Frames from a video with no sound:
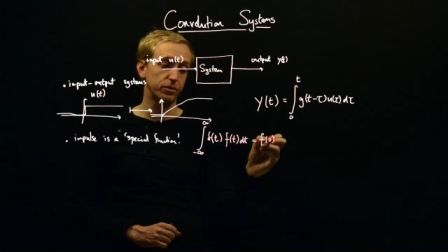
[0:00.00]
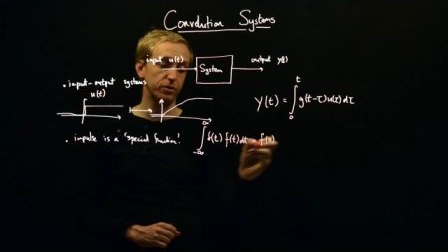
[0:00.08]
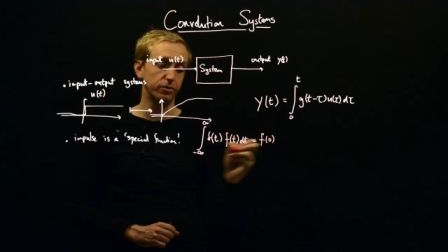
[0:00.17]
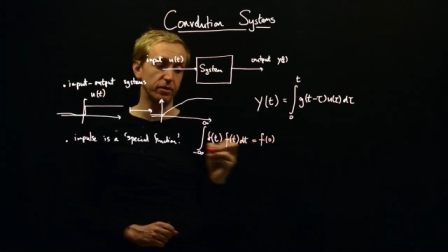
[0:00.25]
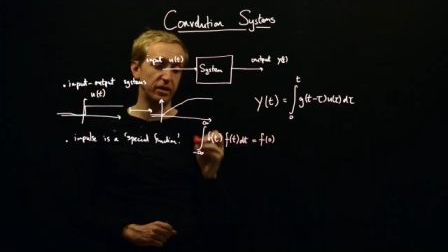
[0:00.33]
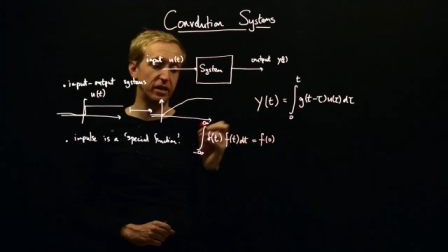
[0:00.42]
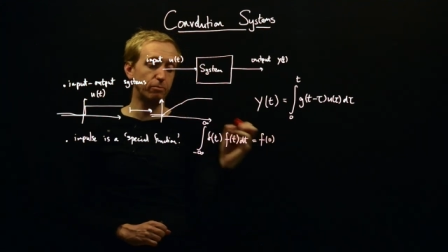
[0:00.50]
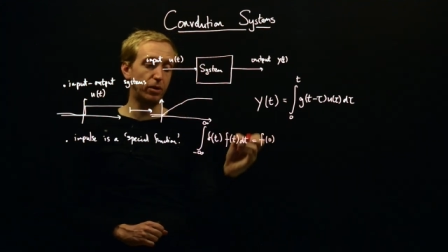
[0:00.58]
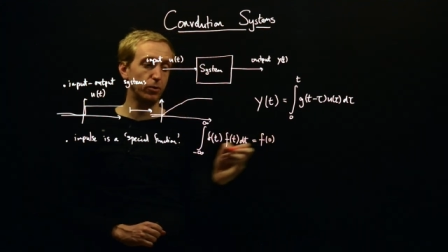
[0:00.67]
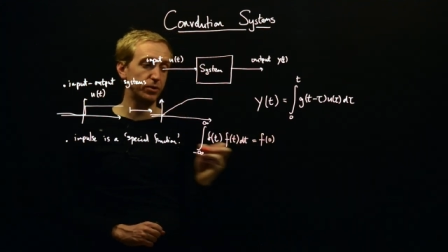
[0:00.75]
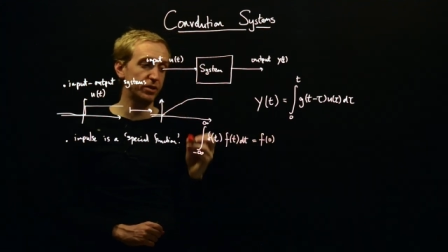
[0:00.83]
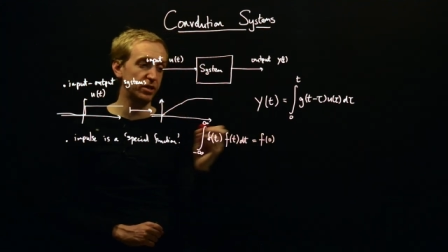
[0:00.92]
So the
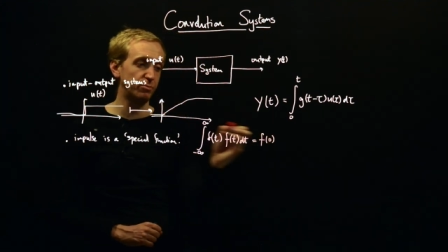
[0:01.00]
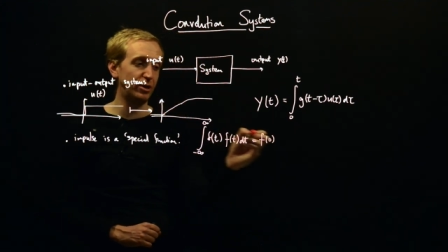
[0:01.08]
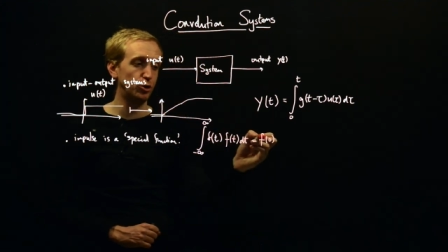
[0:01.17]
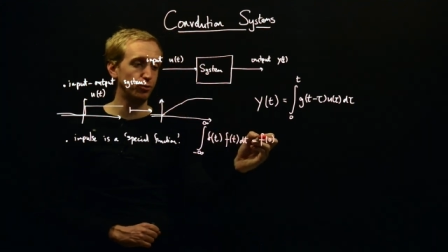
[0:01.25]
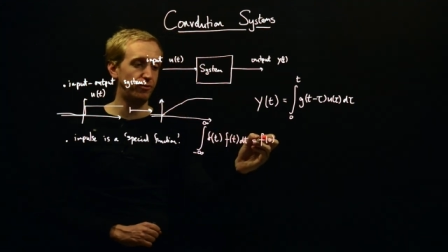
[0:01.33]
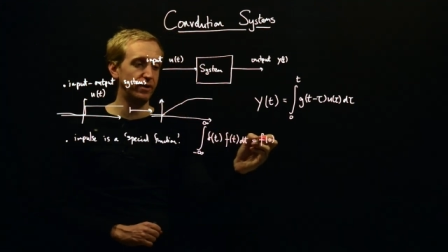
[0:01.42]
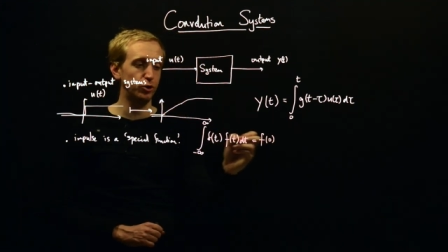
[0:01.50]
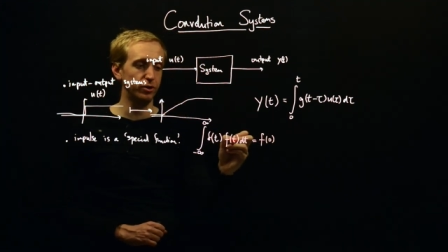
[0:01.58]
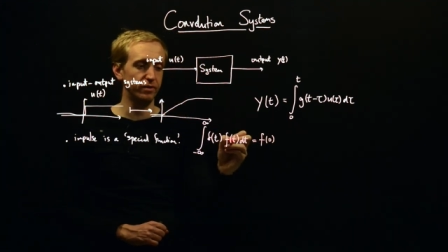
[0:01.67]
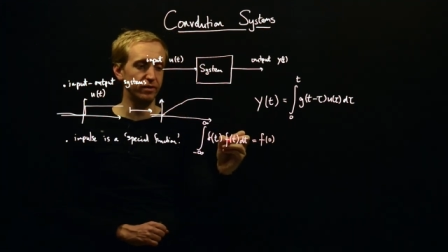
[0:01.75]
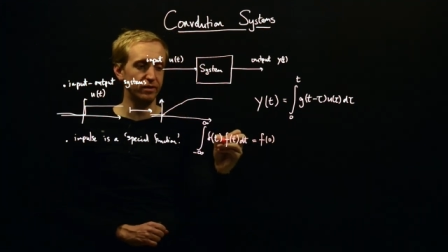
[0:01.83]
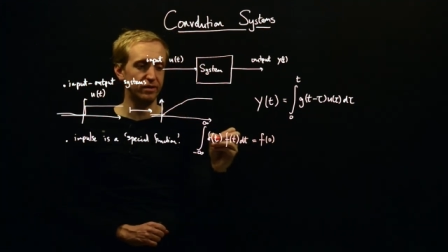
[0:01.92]
impulse is a special
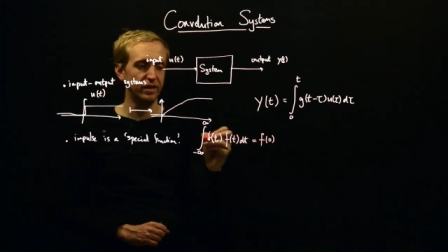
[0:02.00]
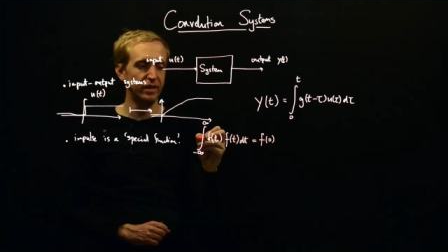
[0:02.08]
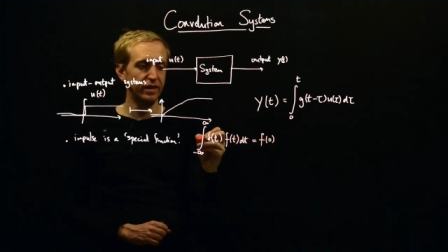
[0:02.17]
function that